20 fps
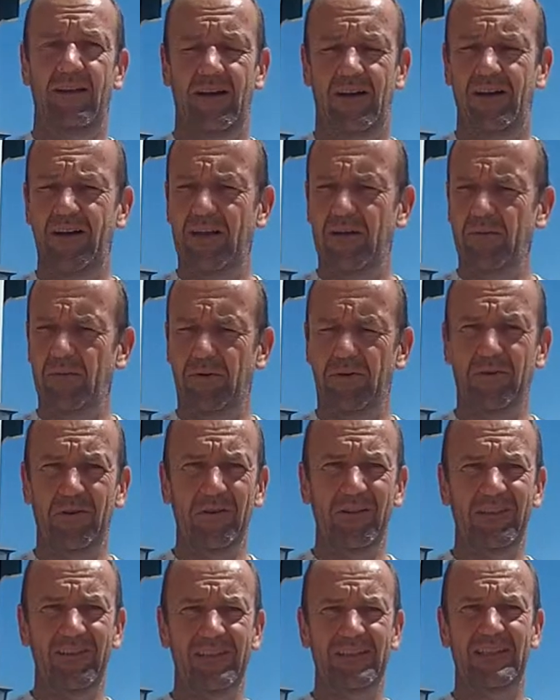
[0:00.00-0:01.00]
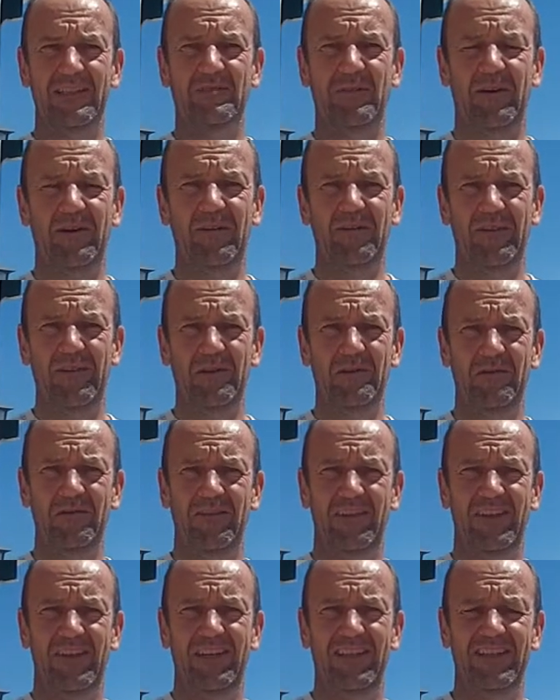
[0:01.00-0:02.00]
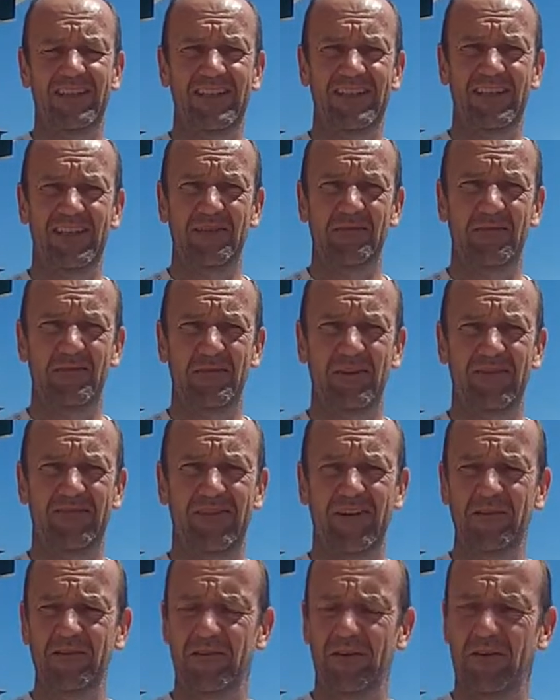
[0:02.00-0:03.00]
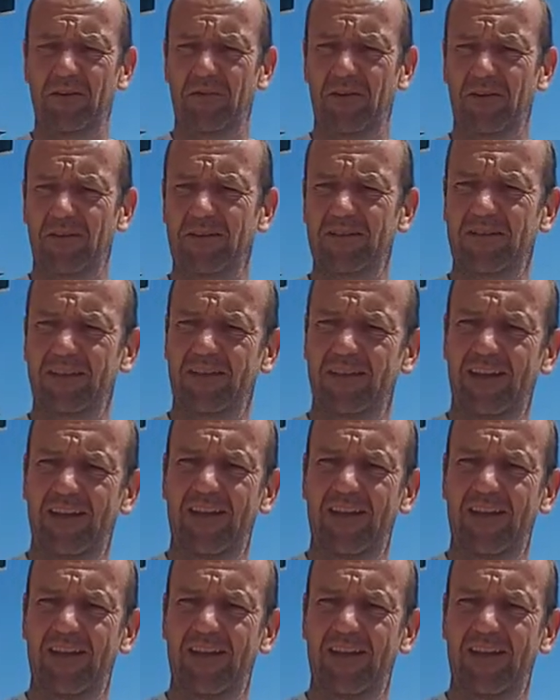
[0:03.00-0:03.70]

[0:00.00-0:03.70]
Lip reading: Hi, I'm Paul. This is my review of the CEWE Photo Books.